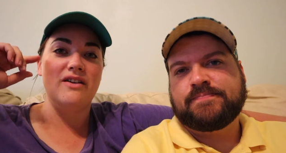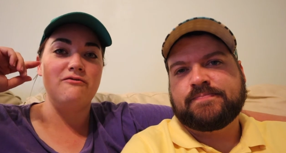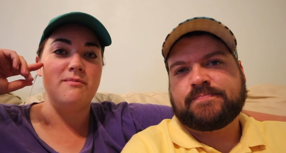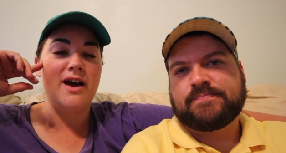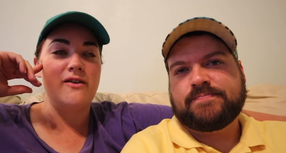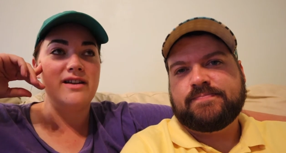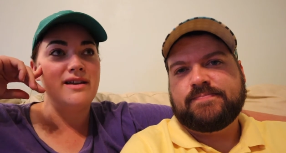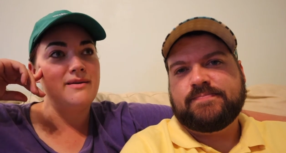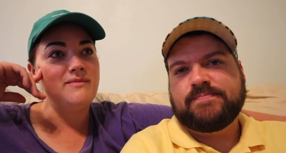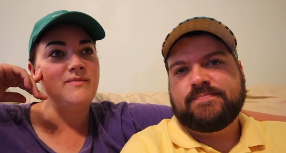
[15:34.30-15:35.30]
Speaker 1: love about
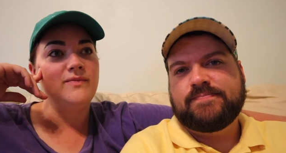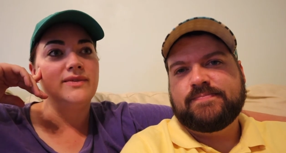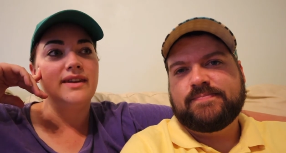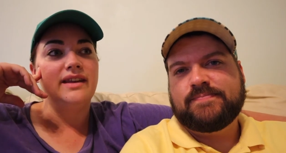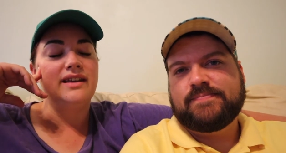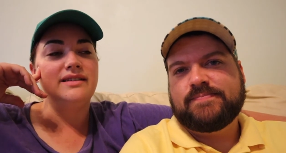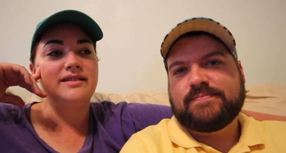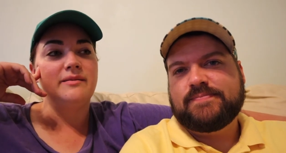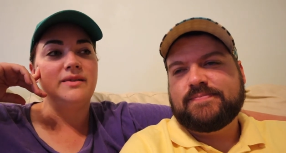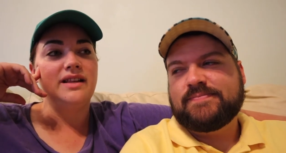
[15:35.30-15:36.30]
him, and
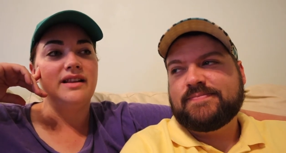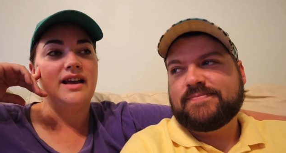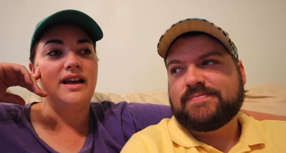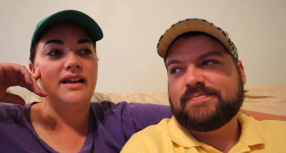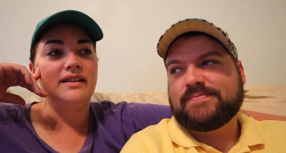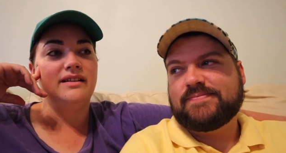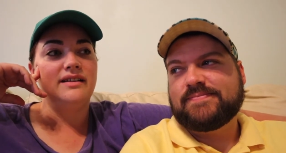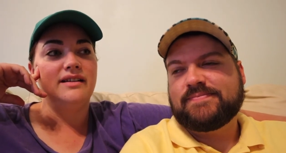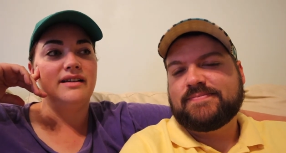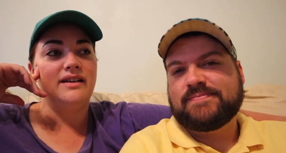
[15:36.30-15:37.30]
something that
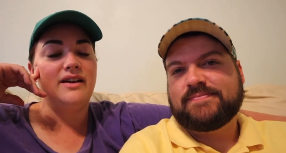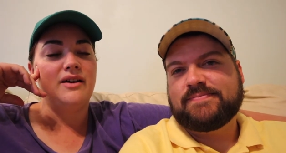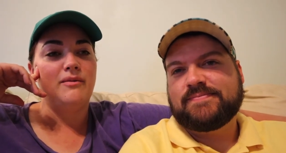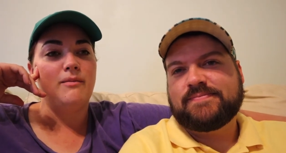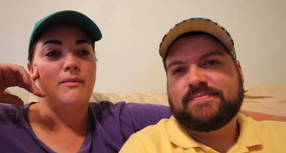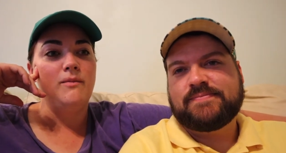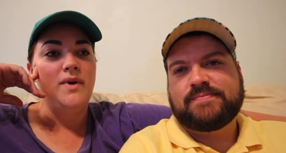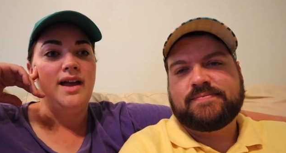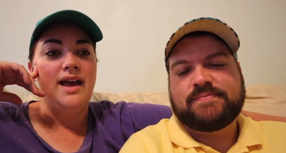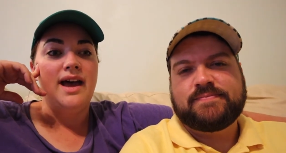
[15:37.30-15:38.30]

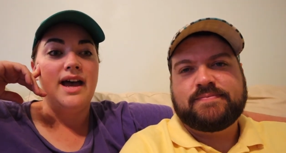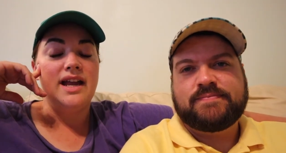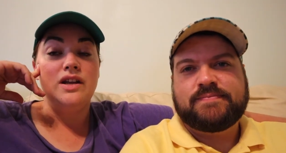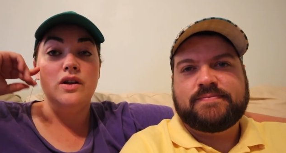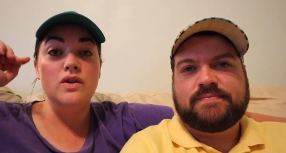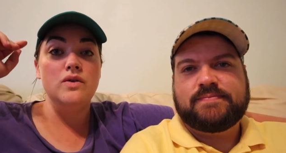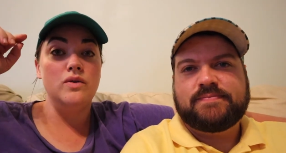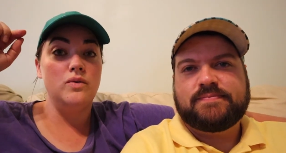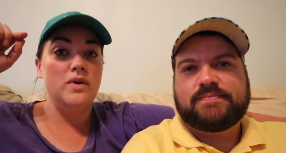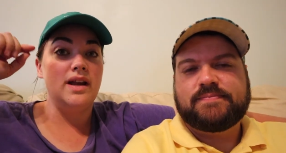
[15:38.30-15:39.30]
I
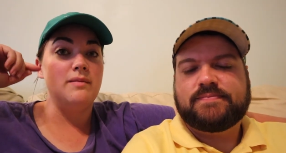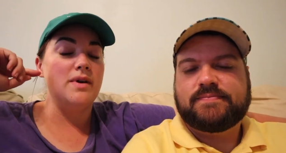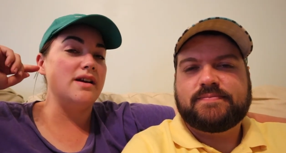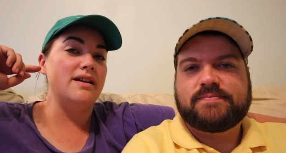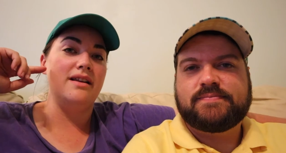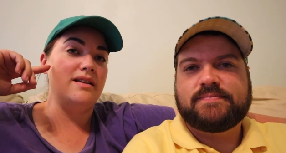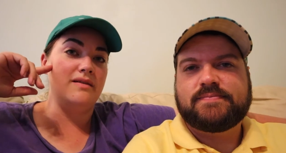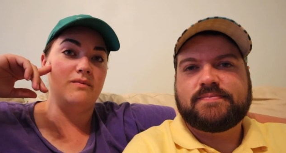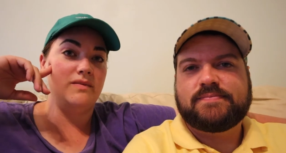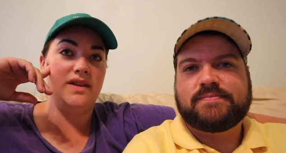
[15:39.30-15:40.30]
knew when I married
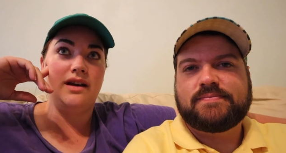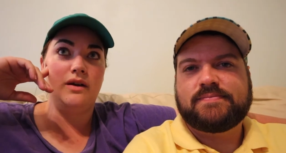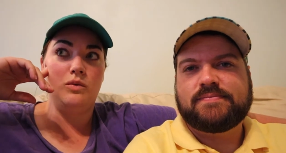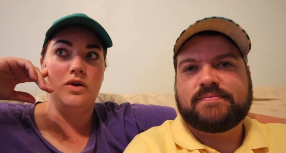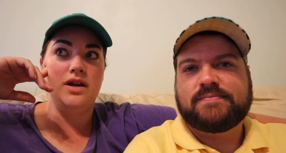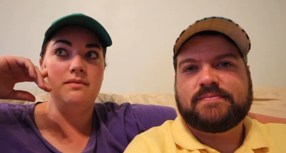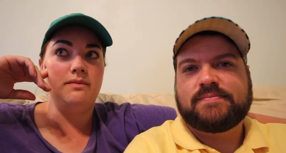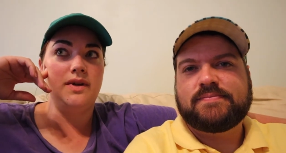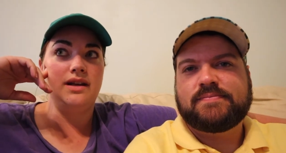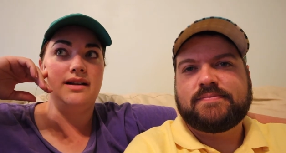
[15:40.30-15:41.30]
him, there
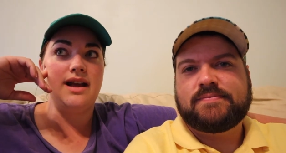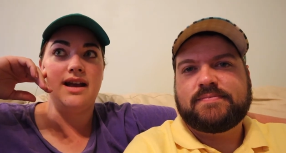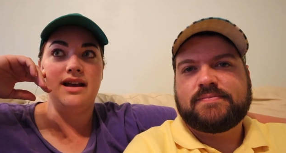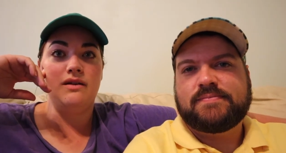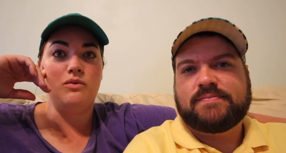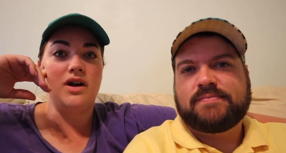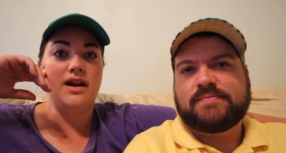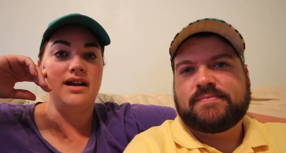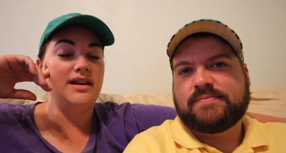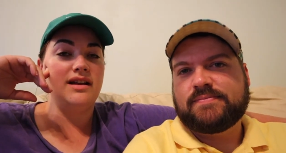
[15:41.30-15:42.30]
wouldn't be a day where
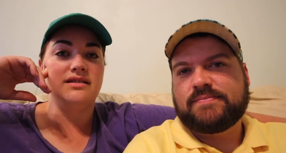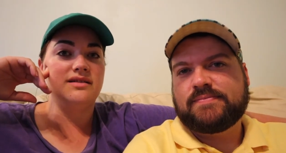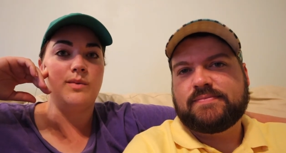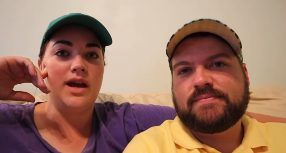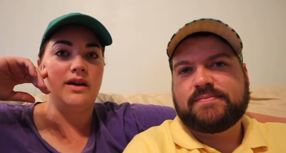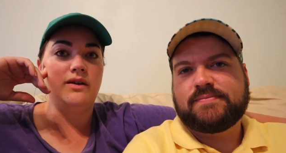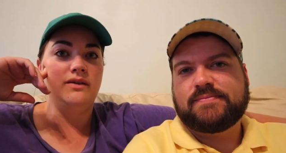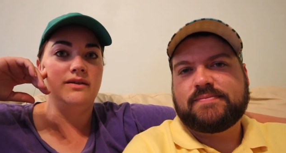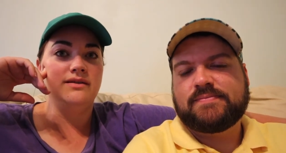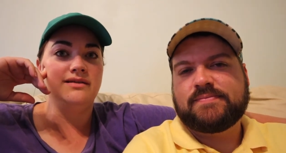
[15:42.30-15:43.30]
I didn't
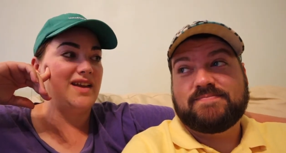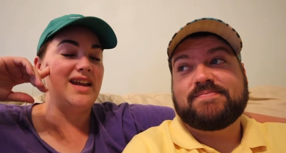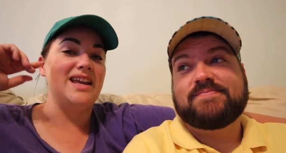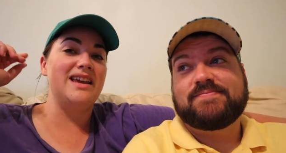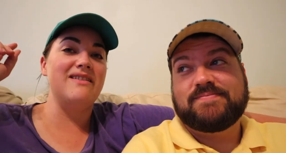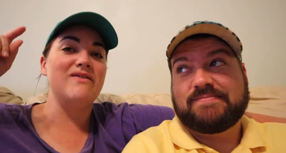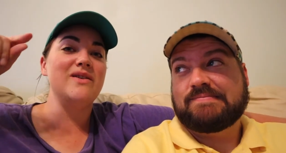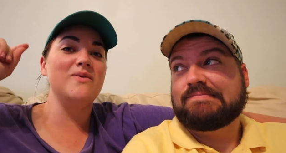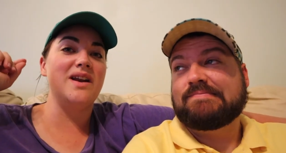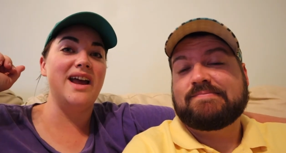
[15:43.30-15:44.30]
smile. And
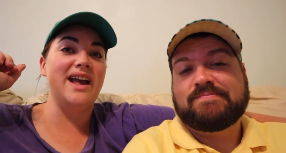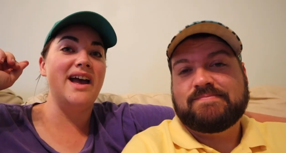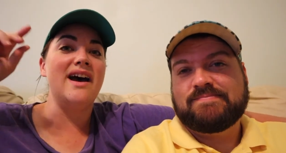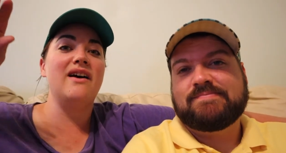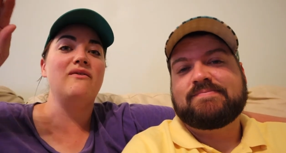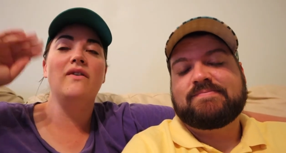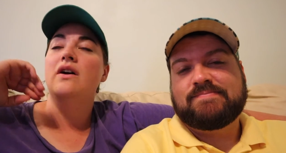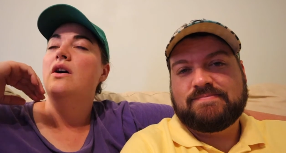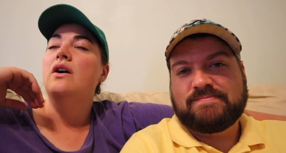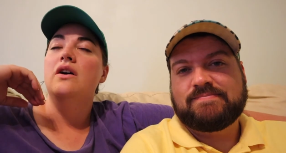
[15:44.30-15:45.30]
even when I have
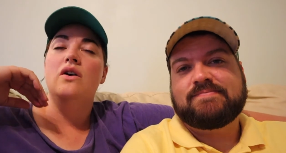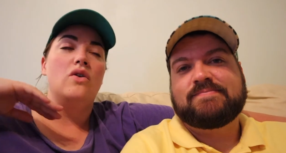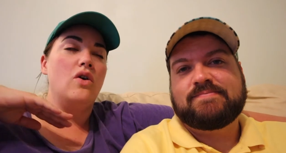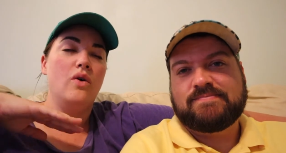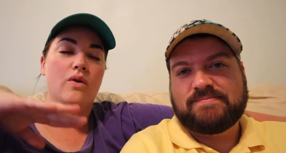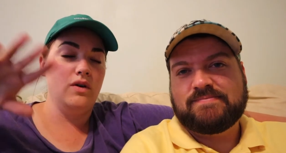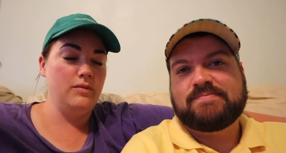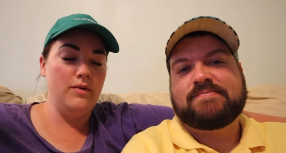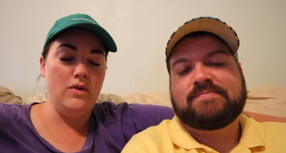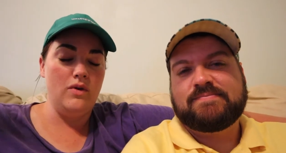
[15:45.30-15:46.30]

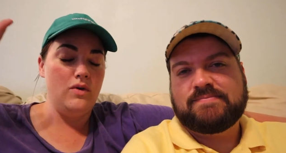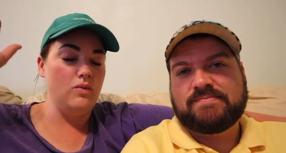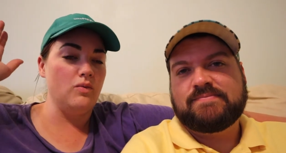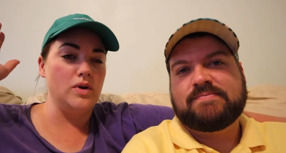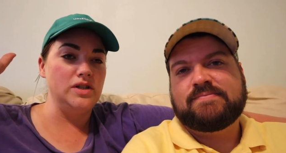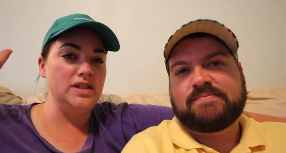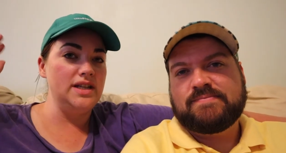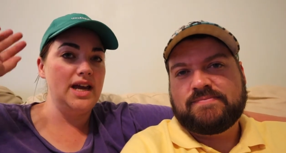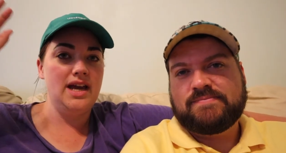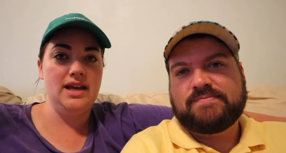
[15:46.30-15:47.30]
horrible, worst
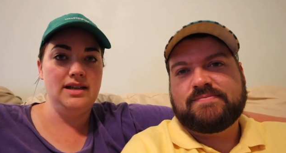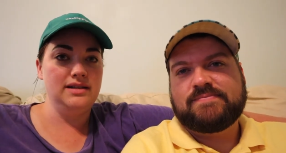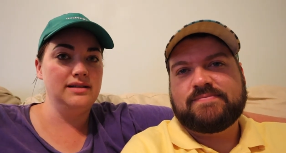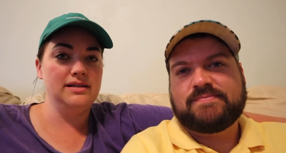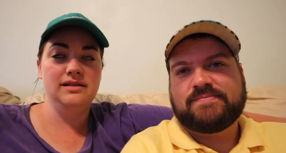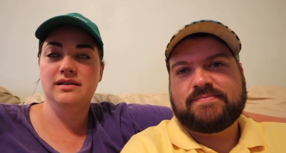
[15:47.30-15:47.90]
days